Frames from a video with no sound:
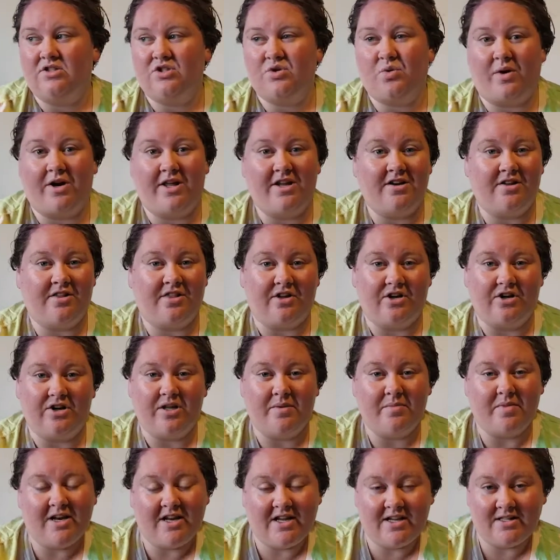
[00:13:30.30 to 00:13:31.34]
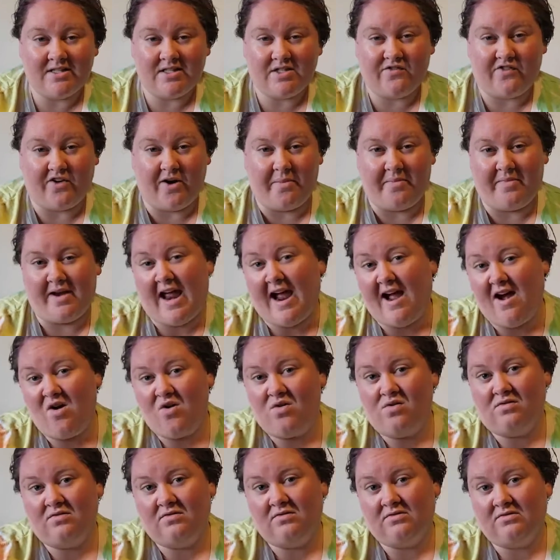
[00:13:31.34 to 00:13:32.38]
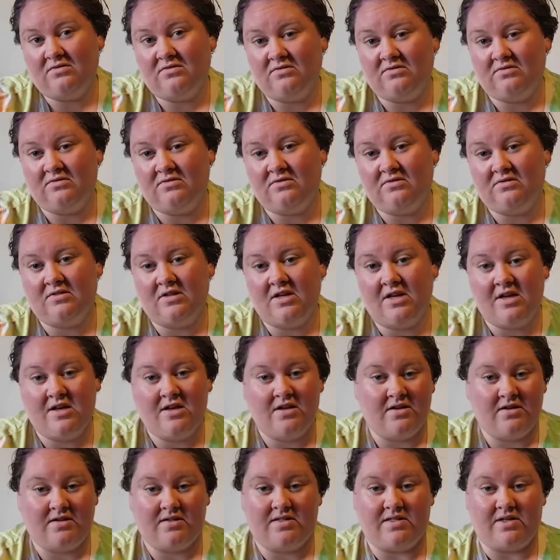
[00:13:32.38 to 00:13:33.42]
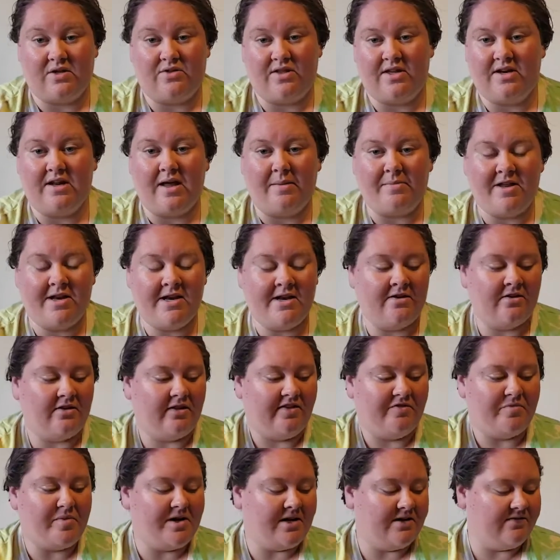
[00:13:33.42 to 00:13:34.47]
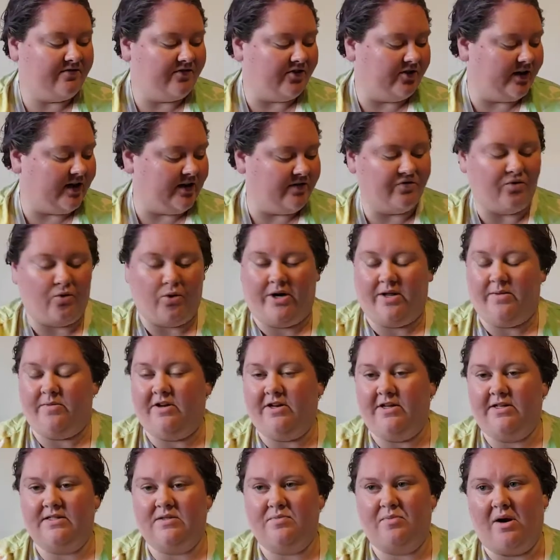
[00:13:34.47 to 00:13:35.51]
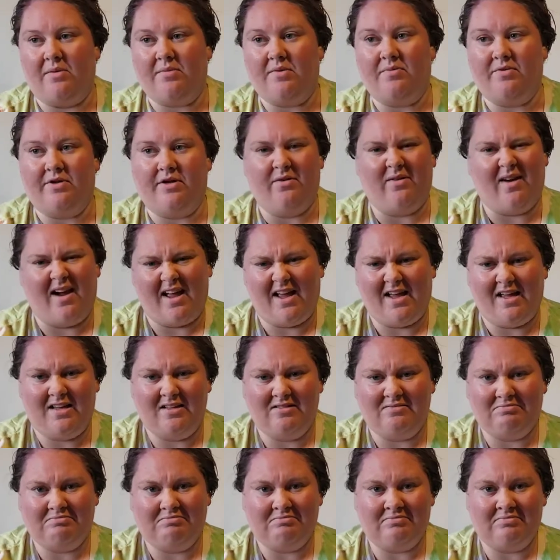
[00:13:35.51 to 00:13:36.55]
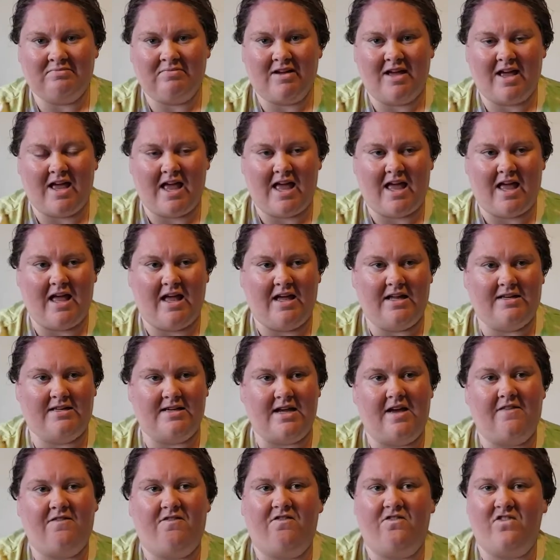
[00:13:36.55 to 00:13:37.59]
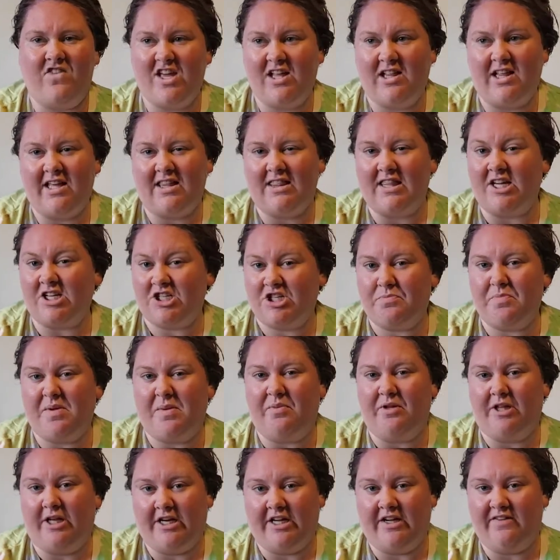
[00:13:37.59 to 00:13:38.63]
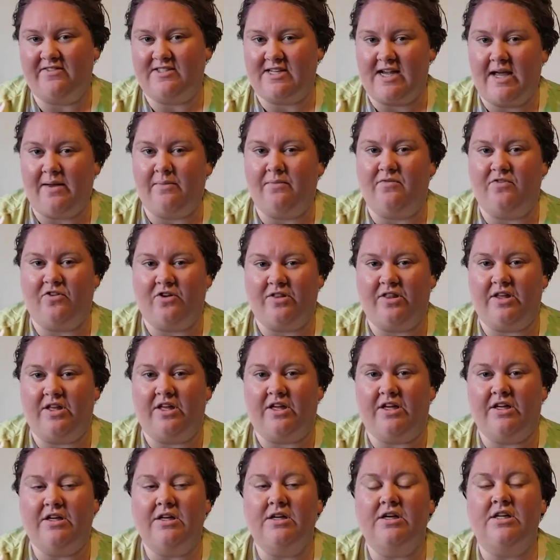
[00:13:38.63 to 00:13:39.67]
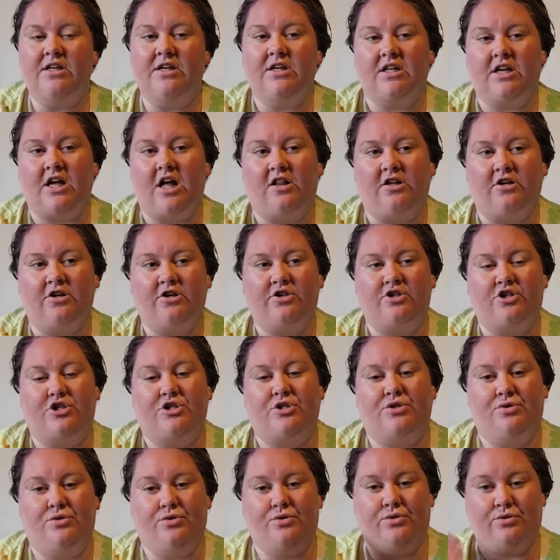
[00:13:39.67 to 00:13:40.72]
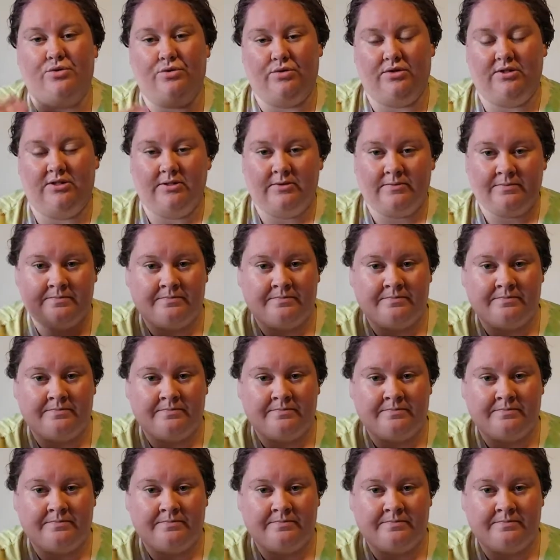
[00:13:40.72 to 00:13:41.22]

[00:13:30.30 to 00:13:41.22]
20 to 30 minutes from now. So then, I mean, it'll have been in for like 40 minutes probably, right? And I feel like that should be plenty of time for the color to